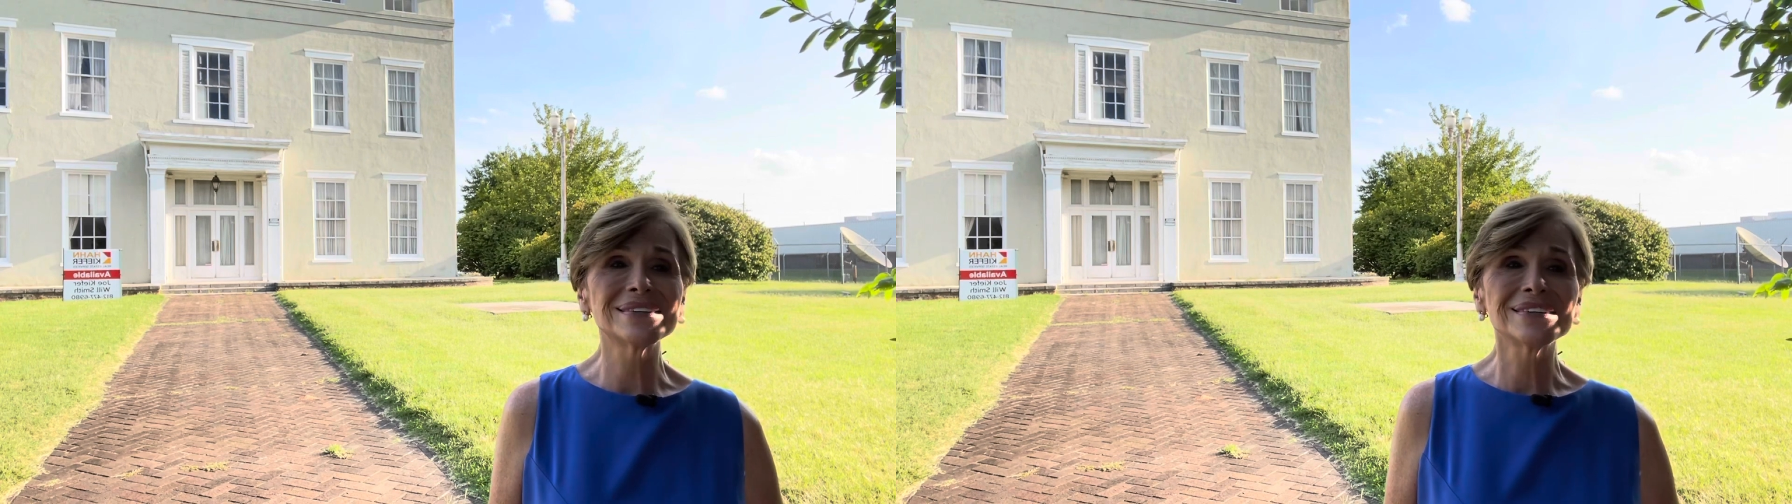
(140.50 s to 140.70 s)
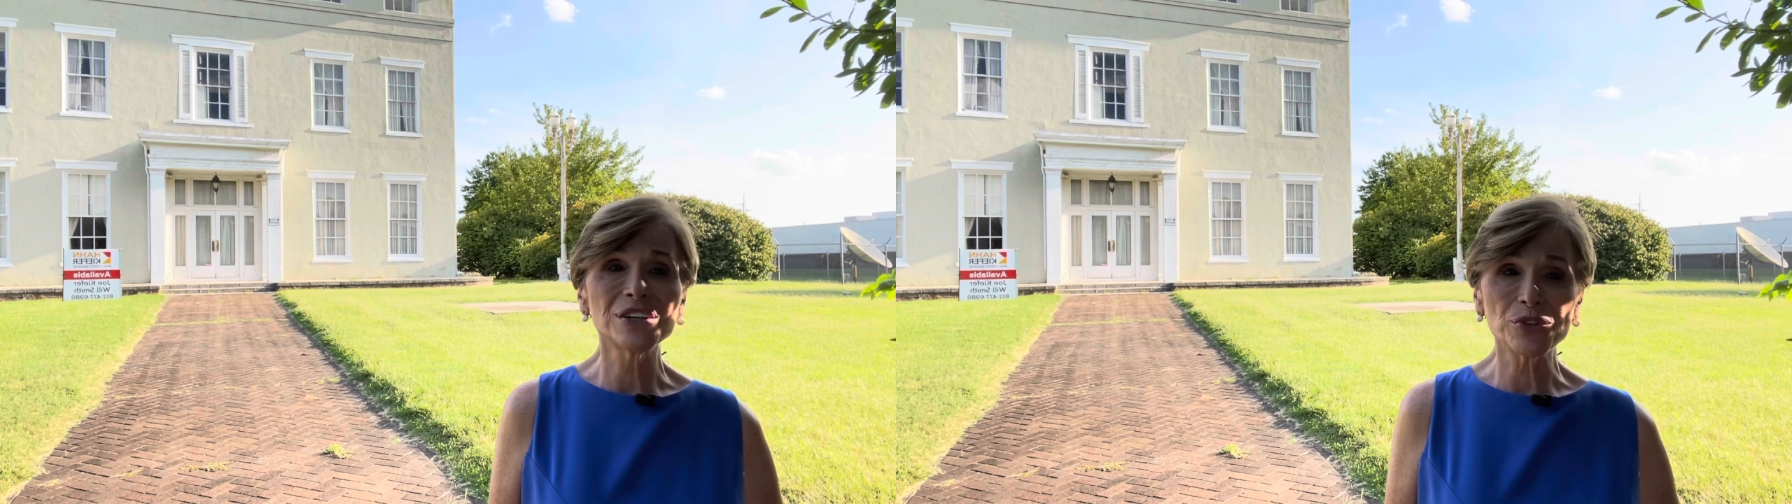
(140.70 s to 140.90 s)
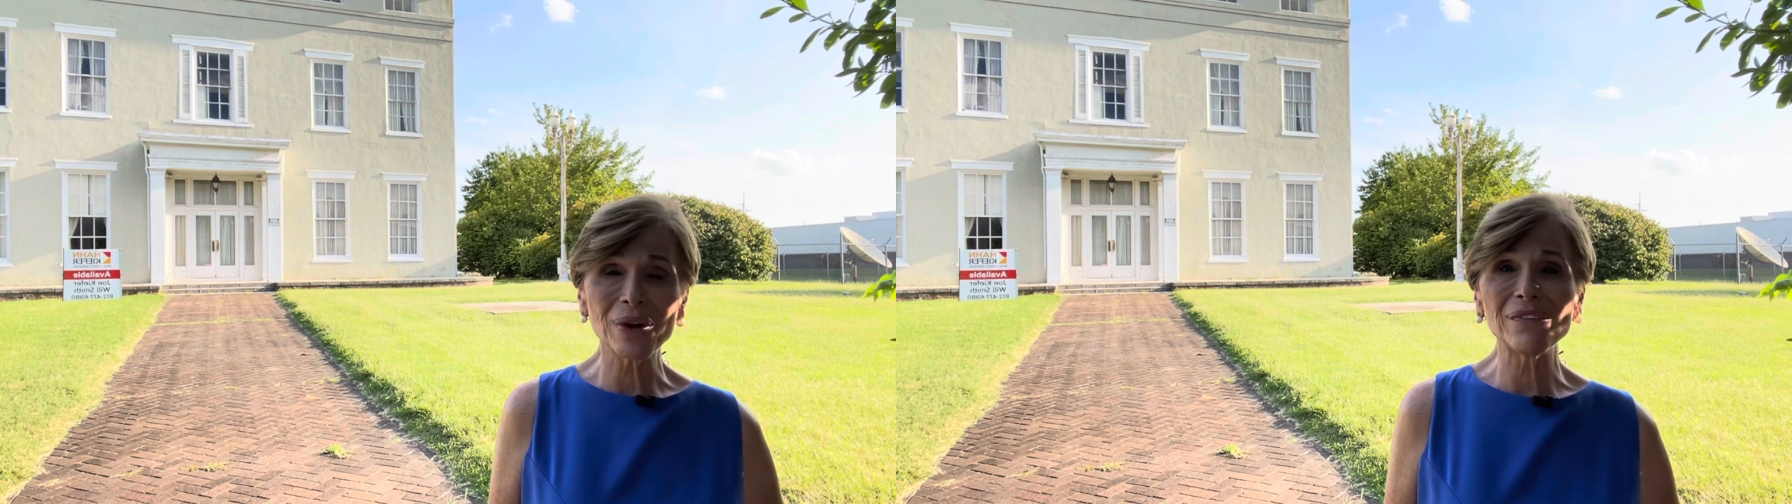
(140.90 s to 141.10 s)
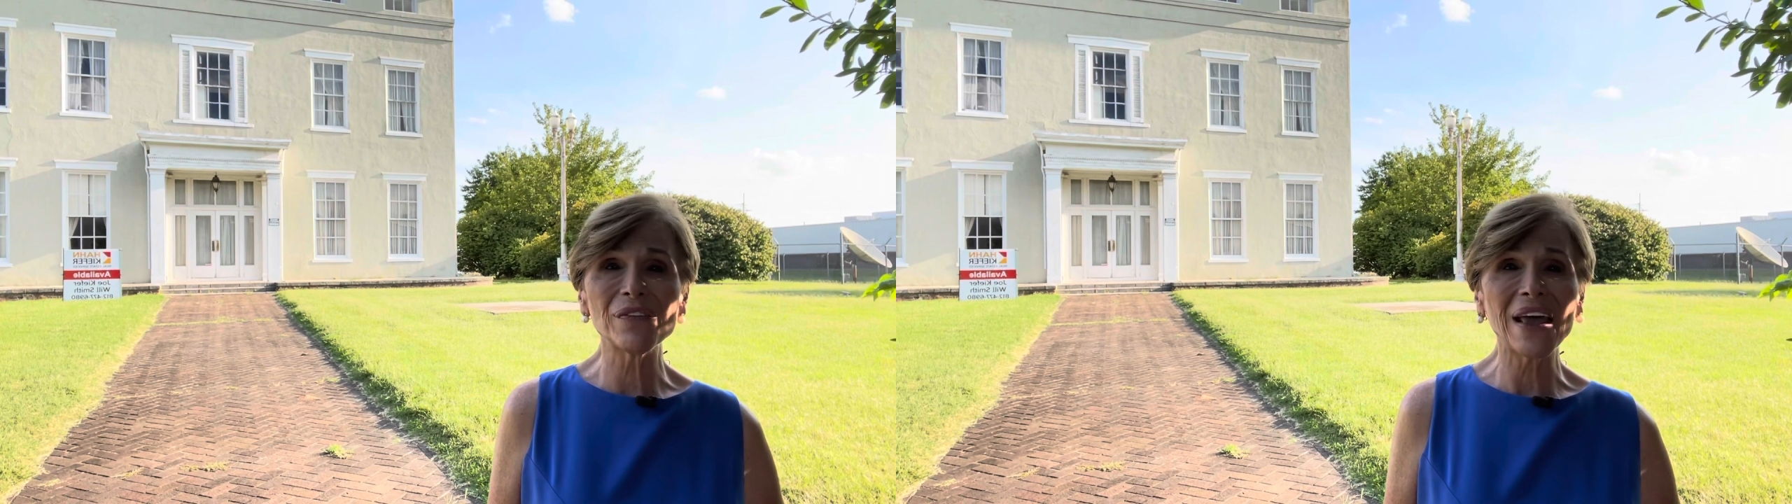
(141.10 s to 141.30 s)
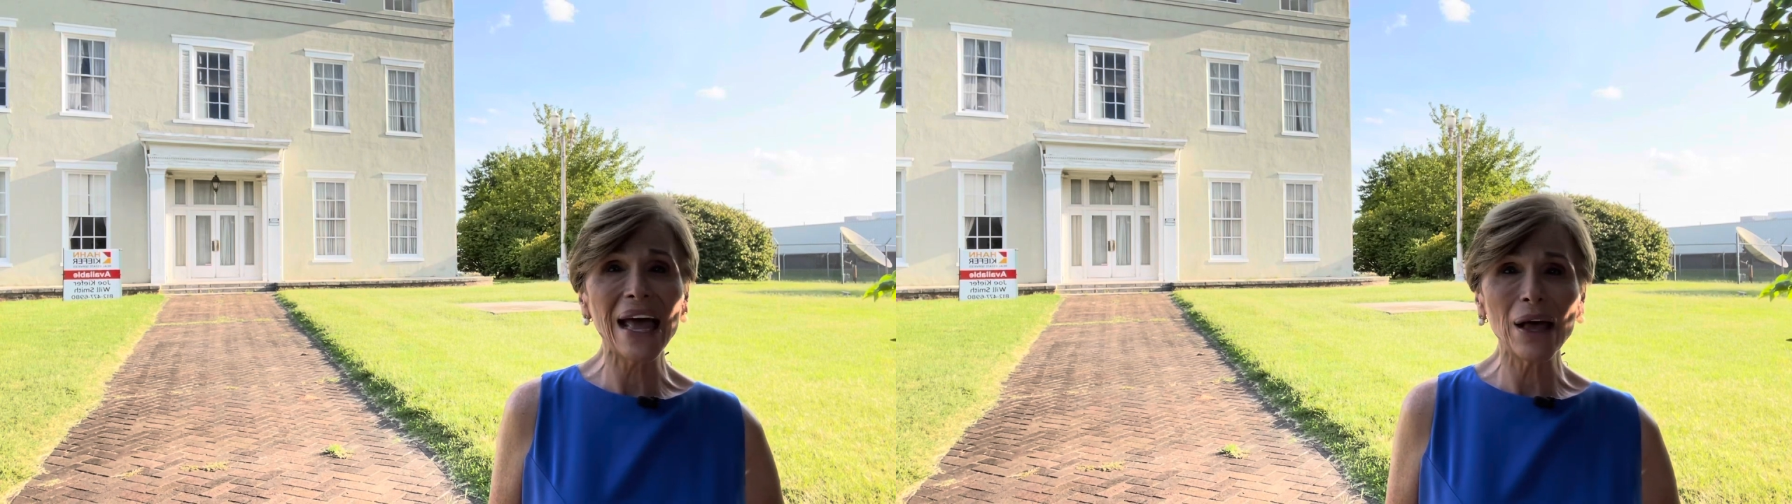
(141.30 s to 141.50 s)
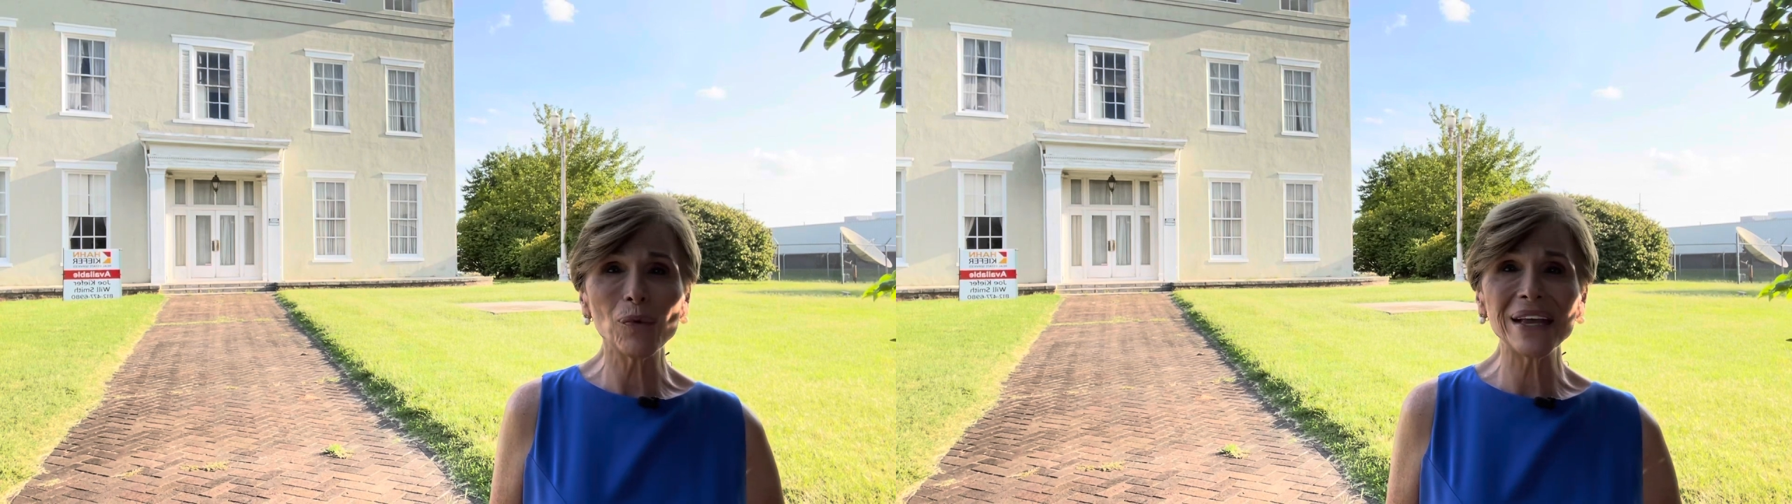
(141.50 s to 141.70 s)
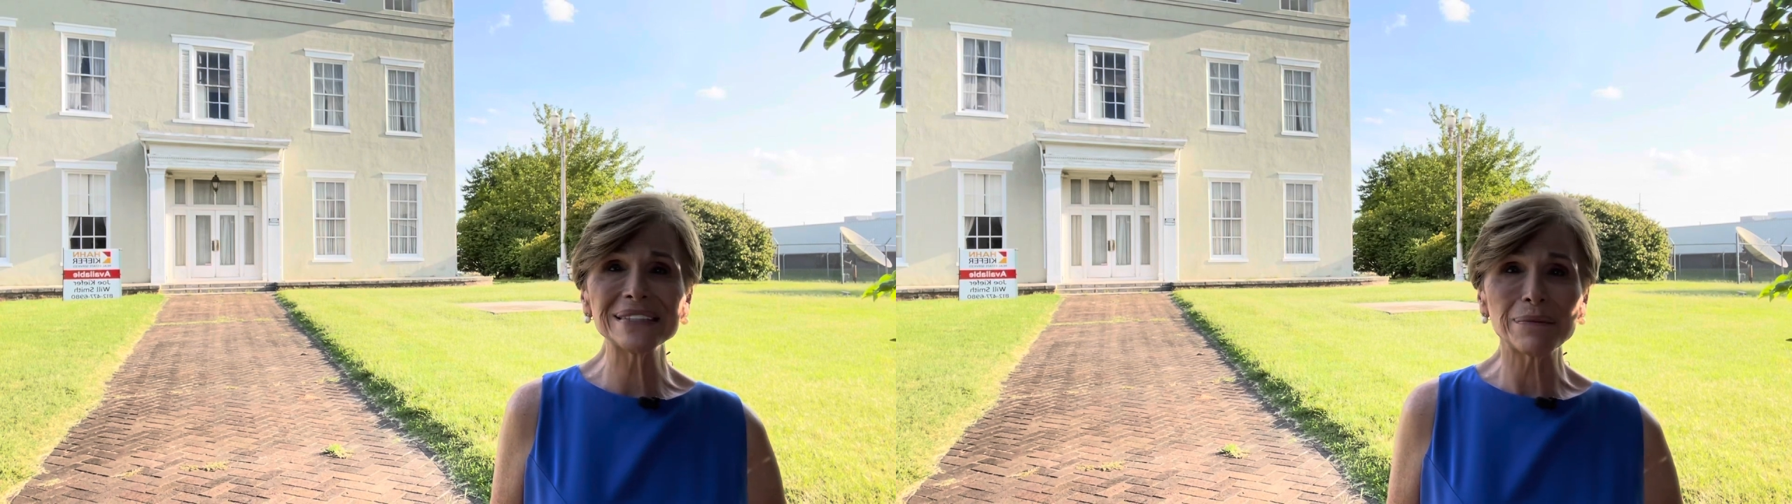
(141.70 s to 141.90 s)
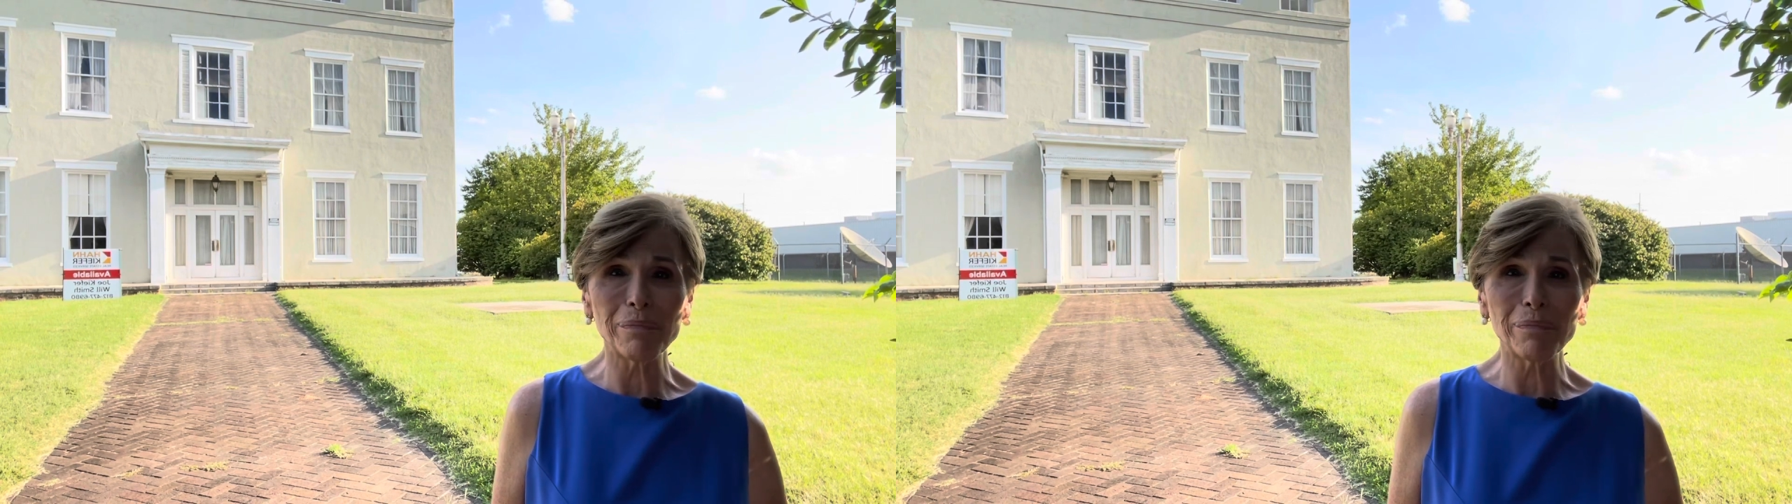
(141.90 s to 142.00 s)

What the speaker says: to travel the highways and